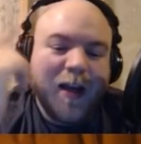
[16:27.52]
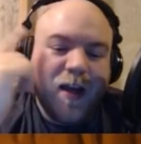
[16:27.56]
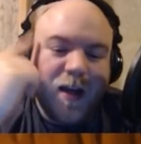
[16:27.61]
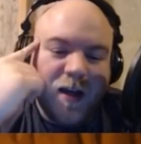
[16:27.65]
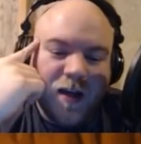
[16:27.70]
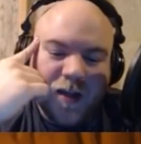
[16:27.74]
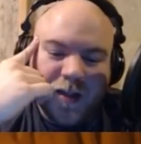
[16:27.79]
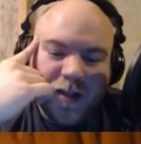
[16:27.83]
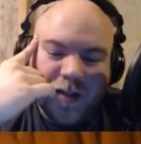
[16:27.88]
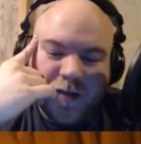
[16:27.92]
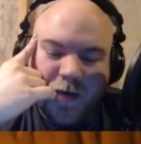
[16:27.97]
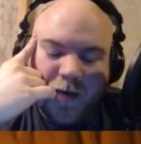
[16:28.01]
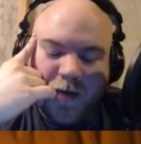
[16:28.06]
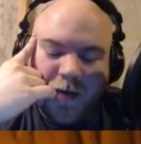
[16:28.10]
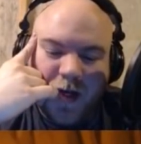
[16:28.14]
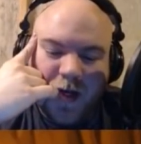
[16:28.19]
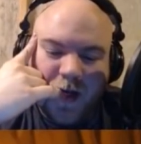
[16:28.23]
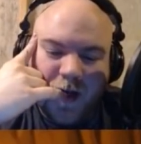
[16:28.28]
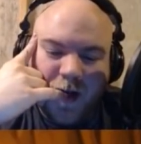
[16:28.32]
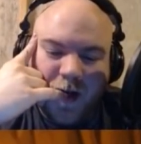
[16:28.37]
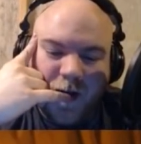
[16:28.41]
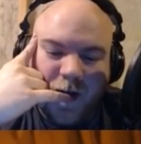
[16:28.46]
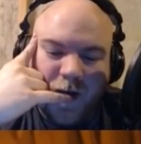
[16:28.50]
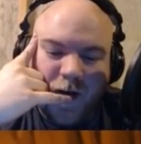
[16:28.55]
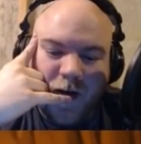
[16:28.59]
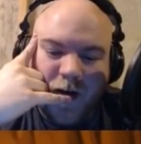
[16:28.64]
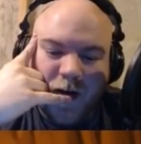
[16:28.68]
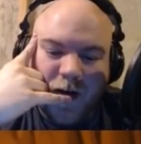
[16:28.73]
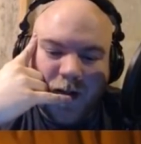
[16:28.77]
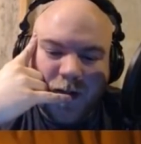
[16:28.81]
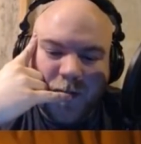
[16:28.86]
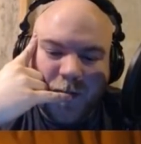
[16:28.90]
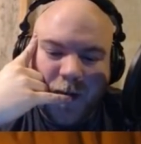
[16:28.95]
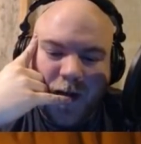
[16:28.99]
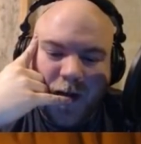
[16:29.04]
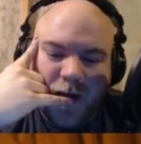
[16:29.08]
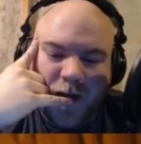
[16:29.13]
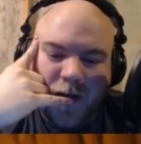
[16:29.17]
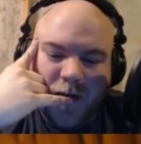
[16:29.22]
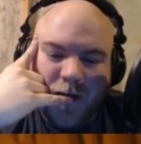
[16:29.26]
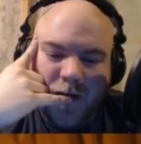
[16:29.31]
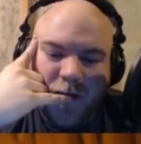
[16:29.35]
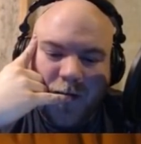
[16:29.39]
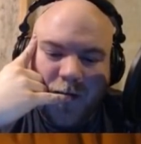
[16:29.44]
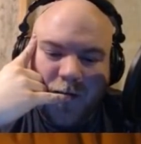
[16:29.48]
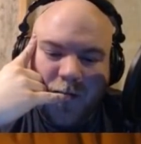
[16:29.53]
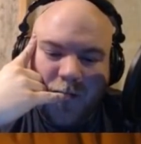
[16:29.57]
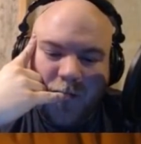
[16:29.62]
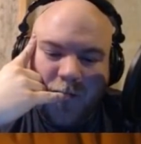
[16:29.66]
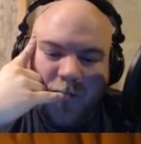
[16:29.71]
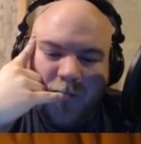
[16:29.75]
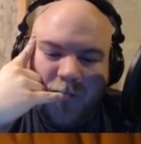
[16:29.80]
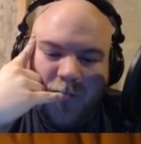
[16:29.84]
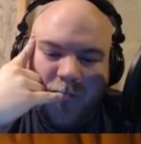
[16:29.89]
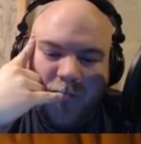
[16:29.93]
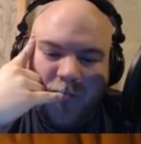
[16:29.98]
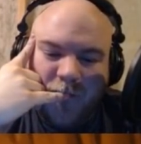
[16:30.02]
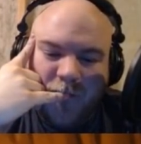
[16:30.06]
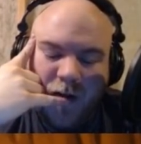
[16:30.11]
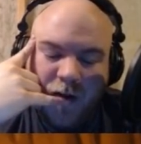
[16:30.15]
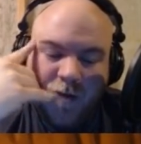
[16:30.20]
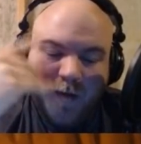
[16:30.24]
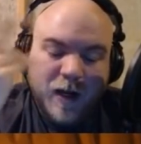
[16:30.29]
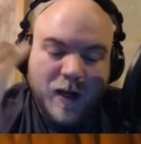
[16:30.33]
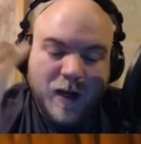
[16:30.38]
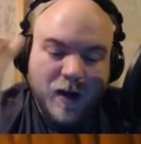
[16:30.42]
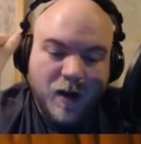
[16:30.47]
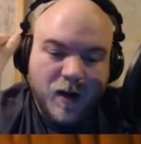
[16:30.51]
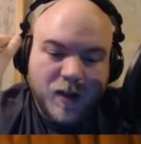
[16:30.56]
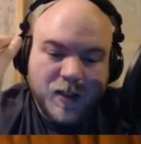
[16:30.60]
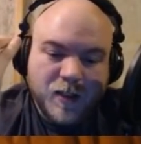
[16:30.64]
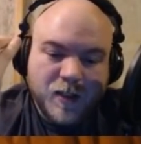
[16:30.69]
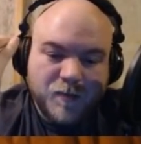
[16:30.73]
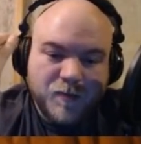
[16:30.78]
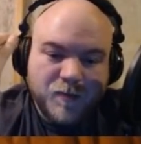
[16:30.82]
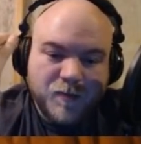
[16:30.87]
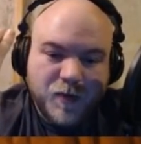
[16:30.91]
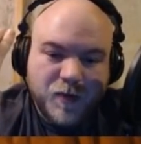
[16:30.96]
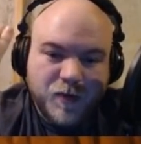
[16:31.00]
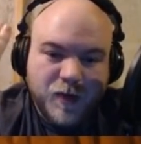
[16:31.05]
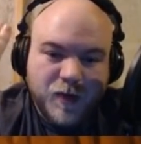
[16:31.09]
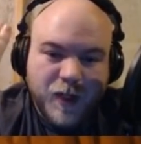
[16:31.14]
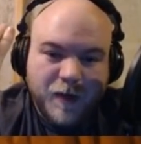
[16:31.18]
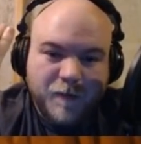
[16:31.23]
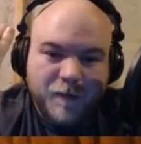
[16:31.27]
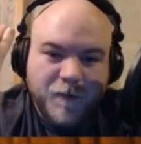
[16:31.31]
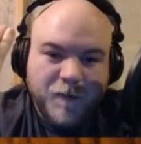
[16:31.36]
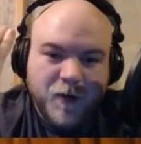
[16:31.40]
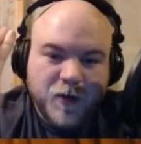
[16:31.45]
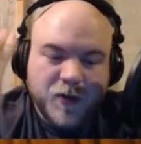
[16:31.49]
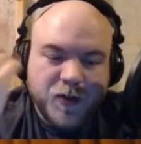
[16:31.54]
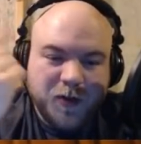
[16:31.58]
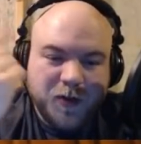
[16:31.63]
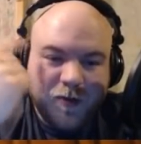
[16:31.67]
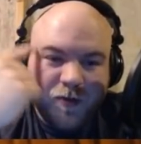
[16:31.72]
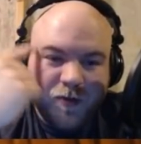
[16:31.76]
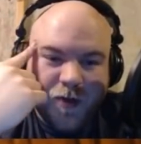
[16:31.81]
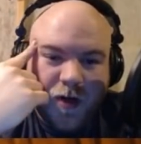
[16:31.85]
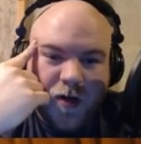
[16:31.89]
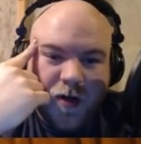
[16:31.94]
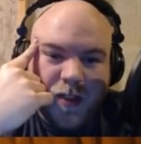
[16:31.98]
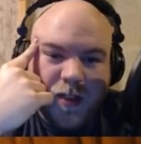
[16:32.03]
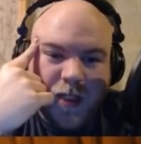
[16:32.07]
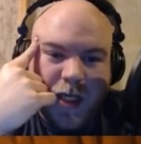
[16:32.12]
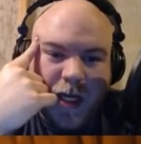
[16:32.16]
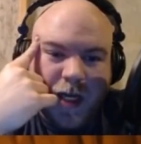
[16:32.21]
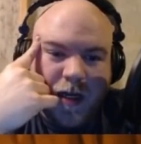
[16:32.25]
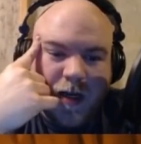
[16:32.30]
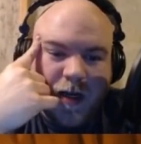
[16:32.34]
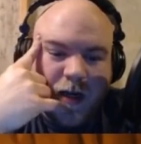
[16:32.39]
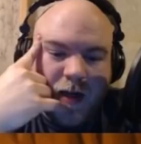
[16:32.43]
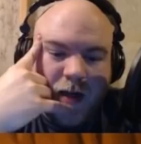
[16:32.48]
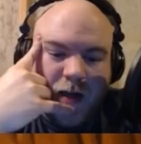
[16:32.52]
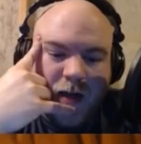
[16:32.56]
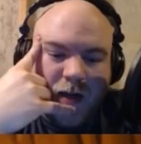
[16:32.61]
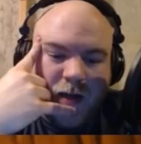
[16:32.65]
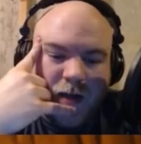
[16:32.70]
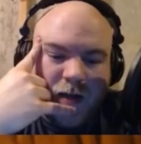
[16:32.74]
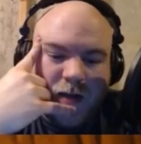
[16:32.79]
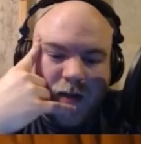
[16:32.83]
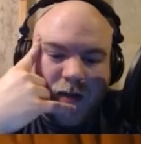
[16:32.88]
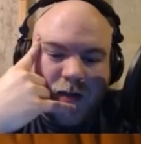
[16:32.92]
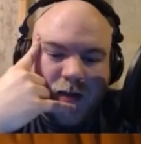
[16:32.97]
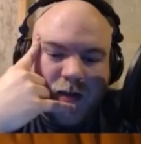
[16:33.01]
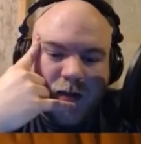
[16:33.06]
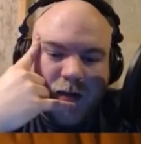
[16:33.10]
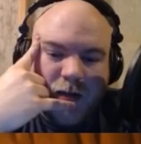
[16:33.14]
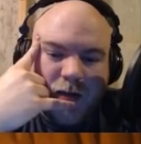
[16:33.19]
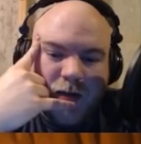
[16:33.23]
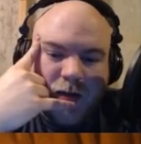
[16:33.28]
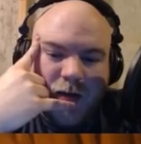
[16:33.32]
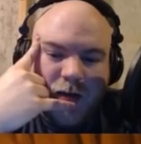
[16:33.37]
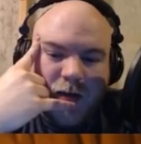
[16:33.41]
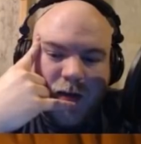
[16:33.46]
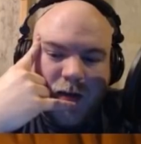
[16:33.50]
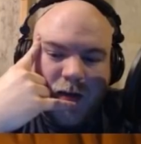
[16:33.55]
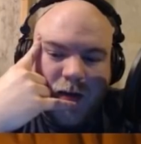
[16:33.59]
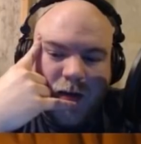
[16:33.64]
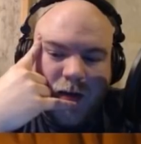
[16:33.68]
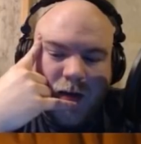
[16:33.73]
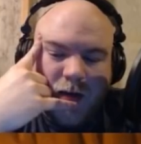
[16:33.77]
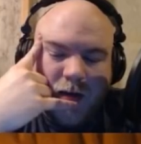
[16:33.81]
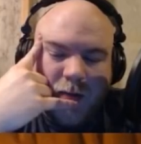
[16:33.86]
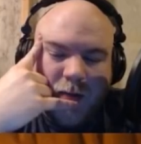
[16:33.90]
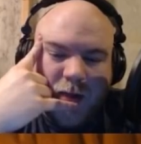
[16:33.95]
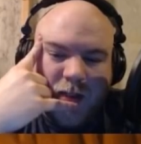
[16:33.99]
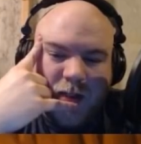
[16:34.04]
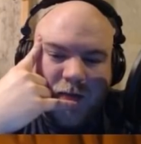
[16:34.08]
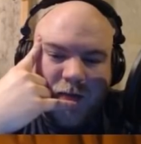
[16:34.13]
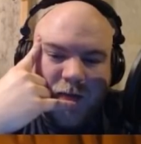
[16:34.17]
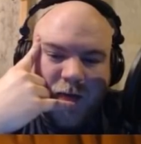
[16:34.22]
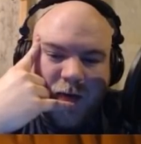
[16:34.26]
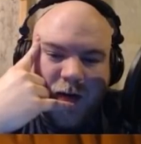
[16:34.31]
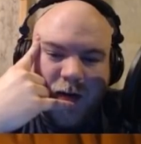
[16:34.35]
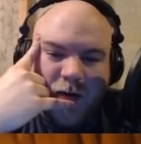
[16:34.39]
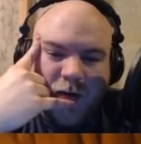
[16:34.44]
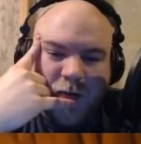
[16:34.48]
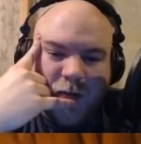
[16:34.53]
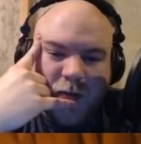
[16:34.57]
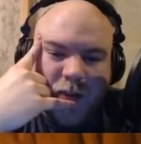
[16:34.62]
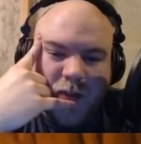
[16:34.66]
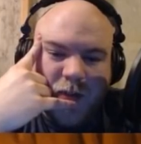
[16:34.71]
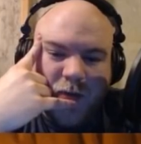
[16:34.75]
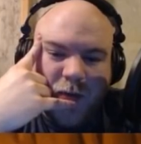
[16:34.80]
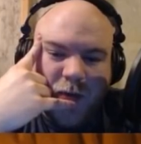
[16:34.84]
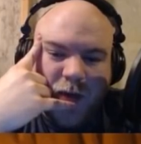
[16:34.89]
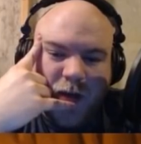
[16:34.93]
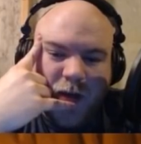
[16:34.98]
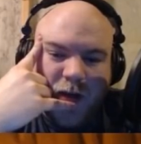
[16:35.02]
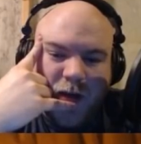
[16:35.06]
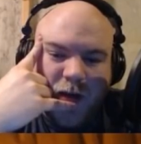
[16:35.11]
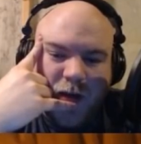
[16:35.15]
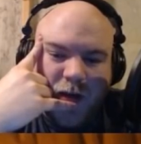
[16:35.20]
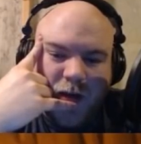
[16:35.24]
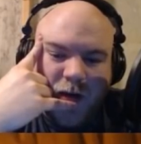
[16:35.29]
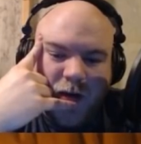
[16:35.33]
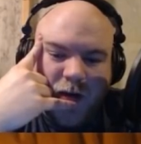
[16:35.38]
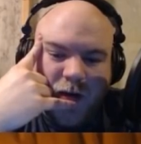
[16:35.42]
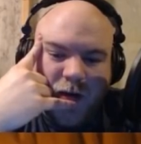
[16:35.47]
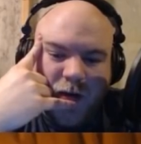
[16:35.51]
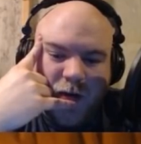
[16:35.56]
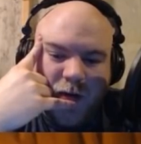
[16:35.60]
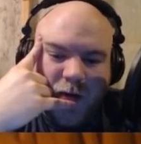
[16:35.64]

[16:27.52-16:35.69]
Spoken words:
ended us, we would have had an awesome hand. We had an awesome first two turns had he not ended us. But that's fine. We'll see what we can get here.